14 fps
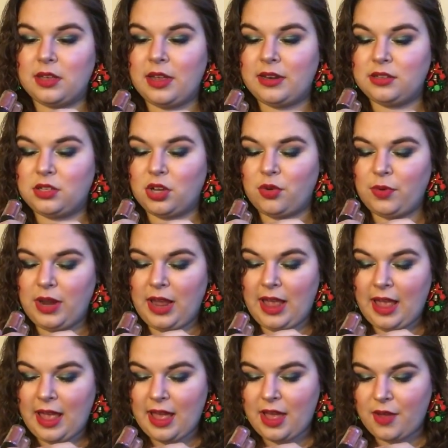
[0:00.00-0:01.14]
And so we
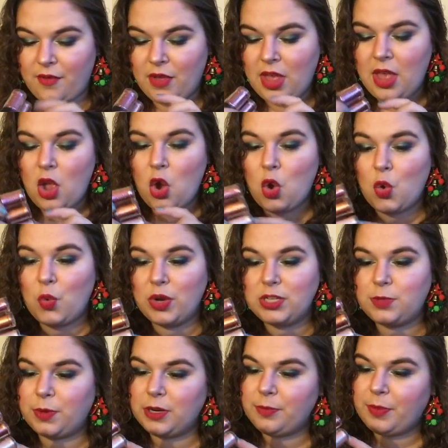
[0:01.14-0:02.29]
have
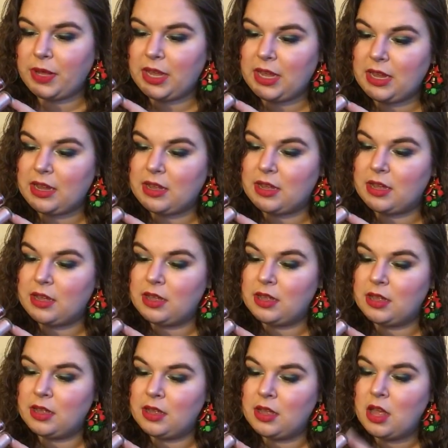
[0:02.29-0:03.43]
Whisper Pink,
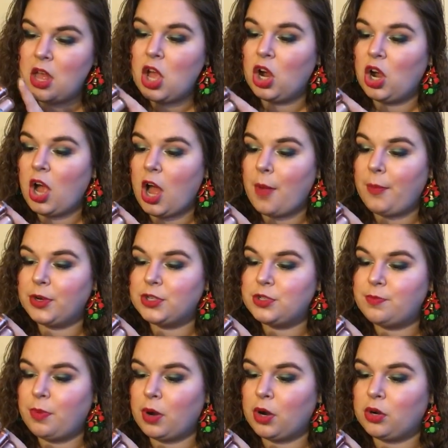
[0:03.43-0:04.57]
Copper
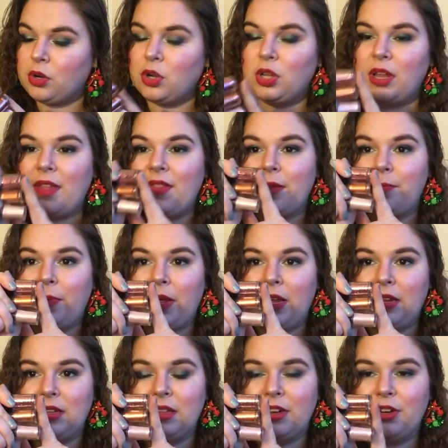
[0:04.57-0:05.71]
Sparkle, and then
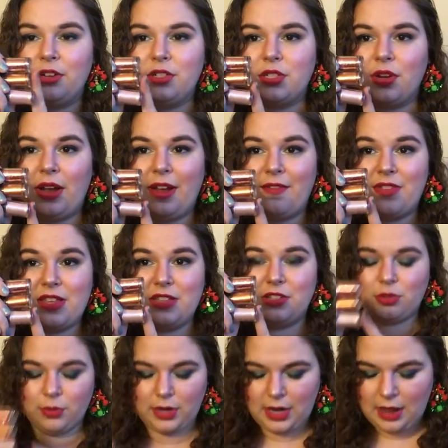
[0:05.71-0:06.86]
Pink Glitter. So I have these
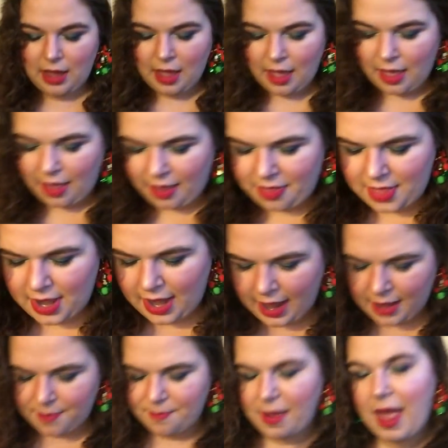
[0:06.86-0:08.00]
three. And then I
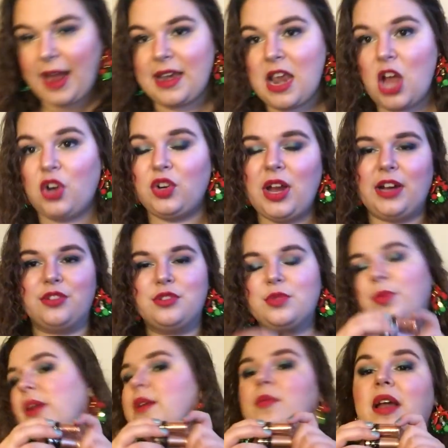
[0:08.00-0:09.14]
had a MAC Nutcracker
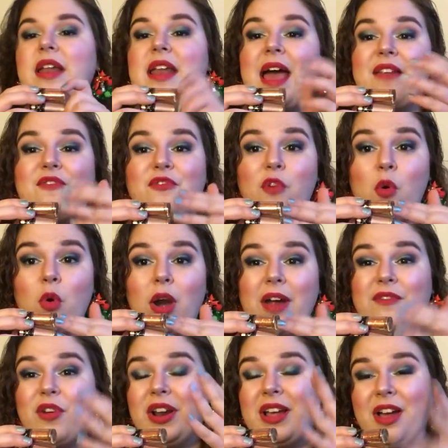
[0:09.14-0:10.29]
Sweet one, and it had four.
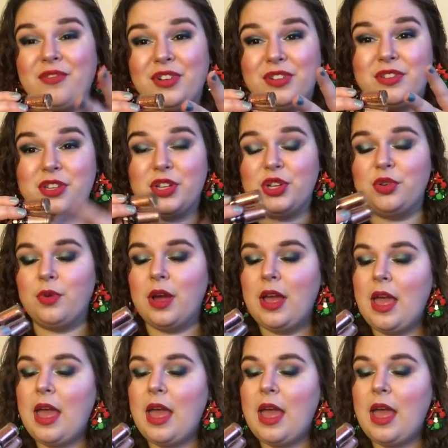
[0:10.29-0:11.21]
I've already gotten rid of two.